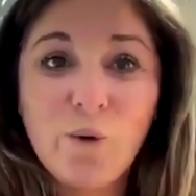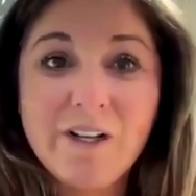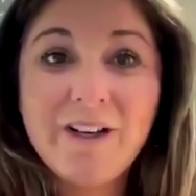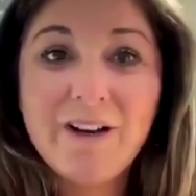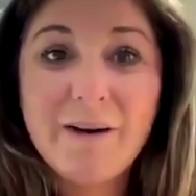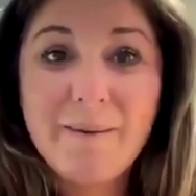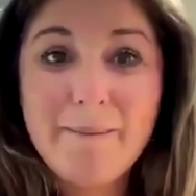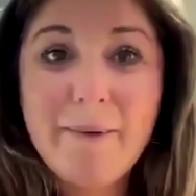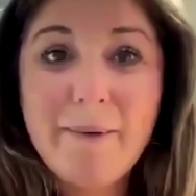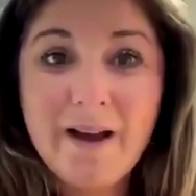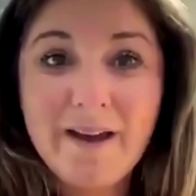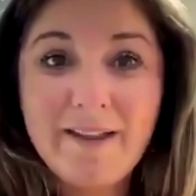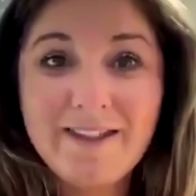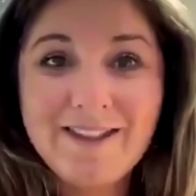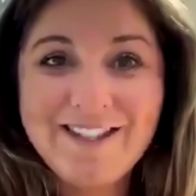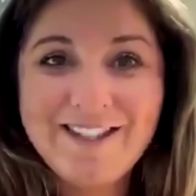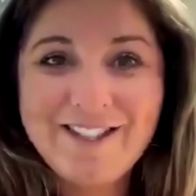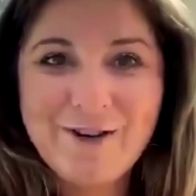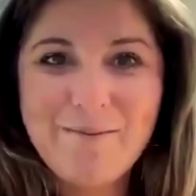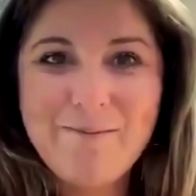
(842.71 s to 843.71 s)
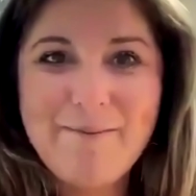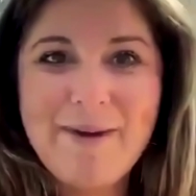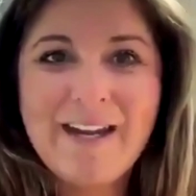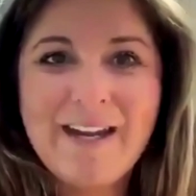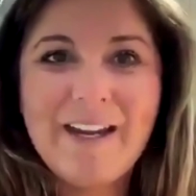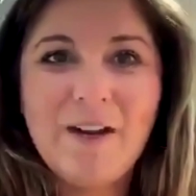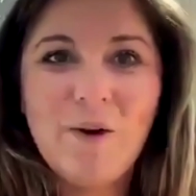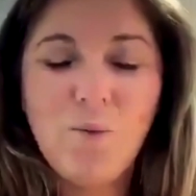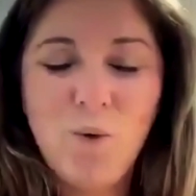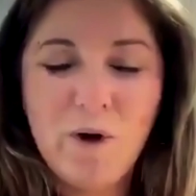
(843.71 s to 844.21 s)
a month. So
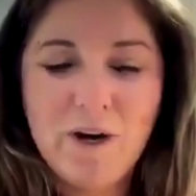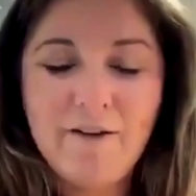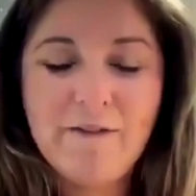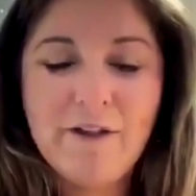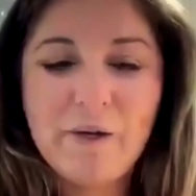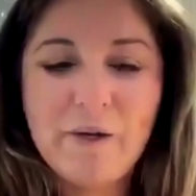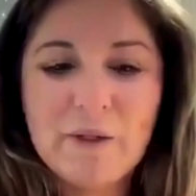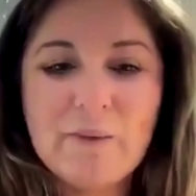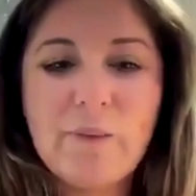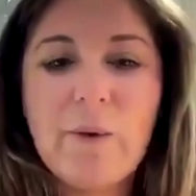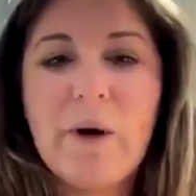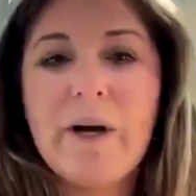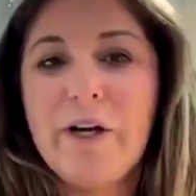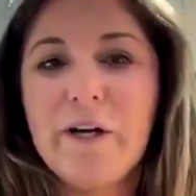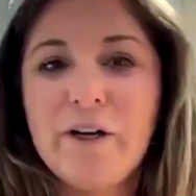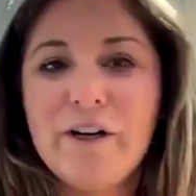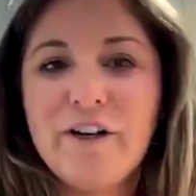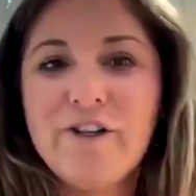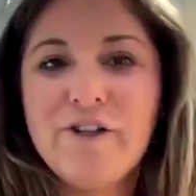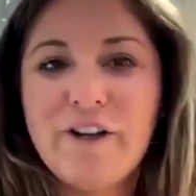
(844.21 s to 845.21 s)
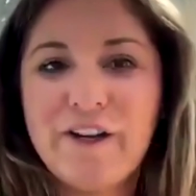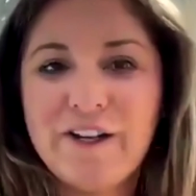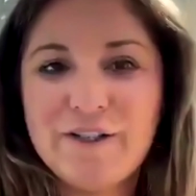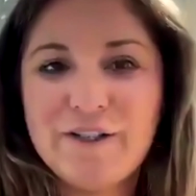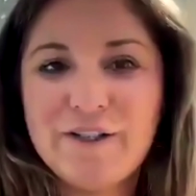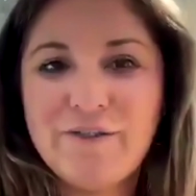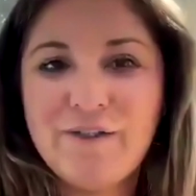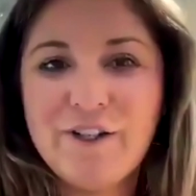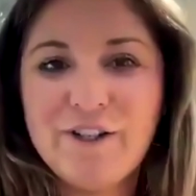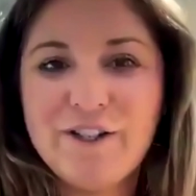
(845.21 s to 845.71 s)
making one of those wire
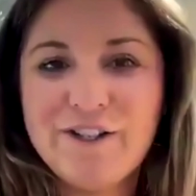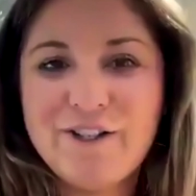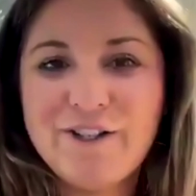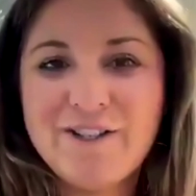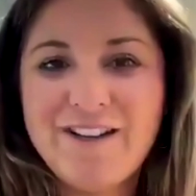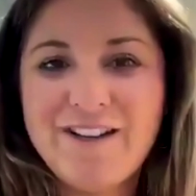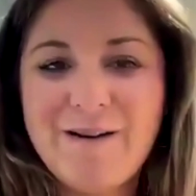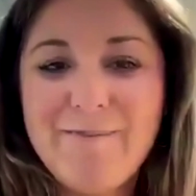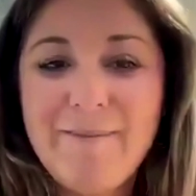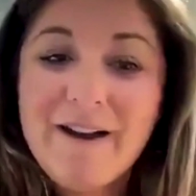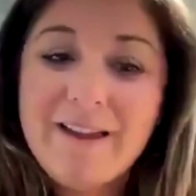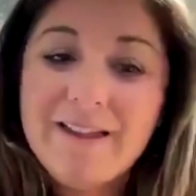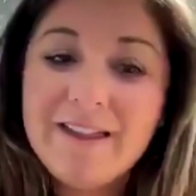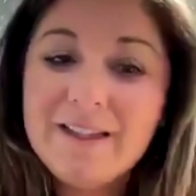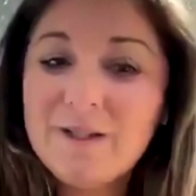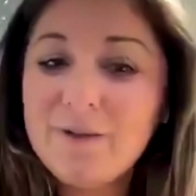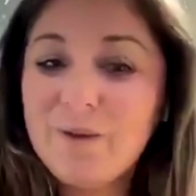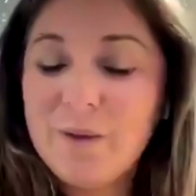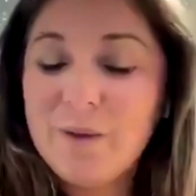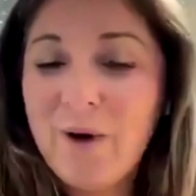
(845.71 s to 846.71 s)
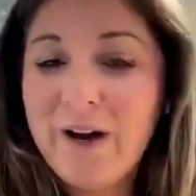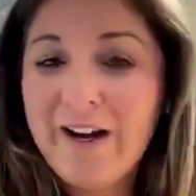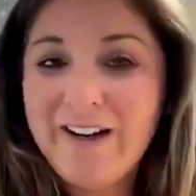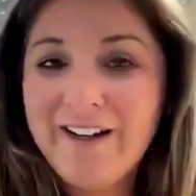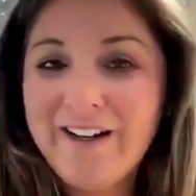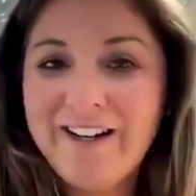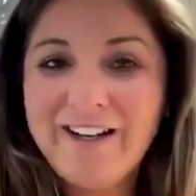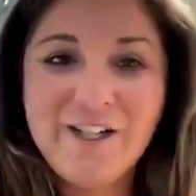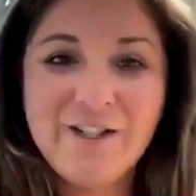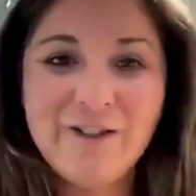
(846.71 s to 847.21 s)
transfers a month is required,
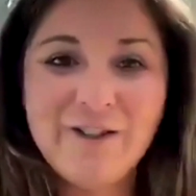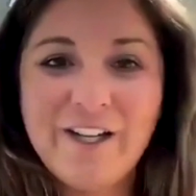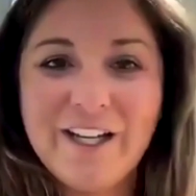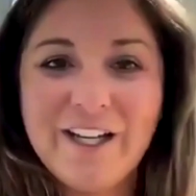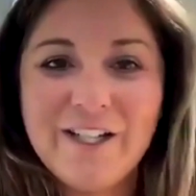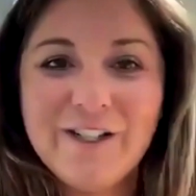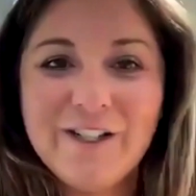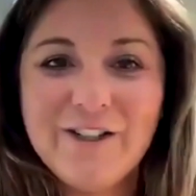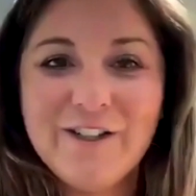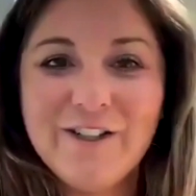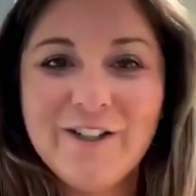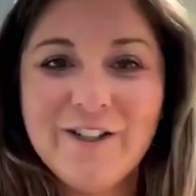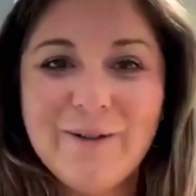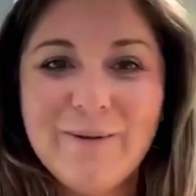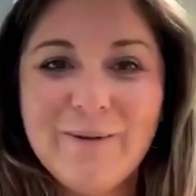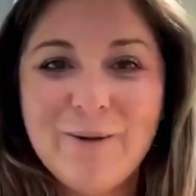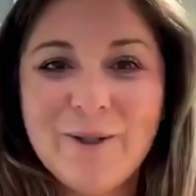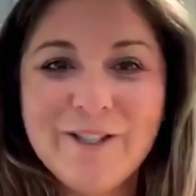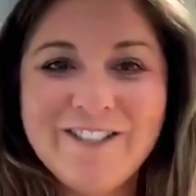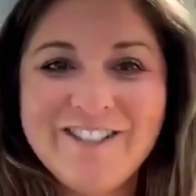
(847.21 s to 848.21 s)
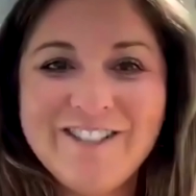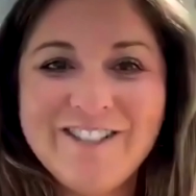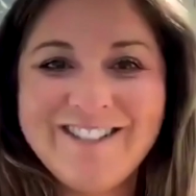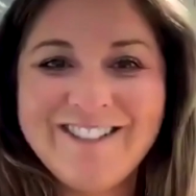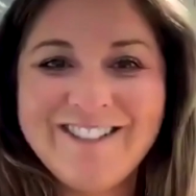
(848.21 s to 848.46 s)
and you'll get your rewards.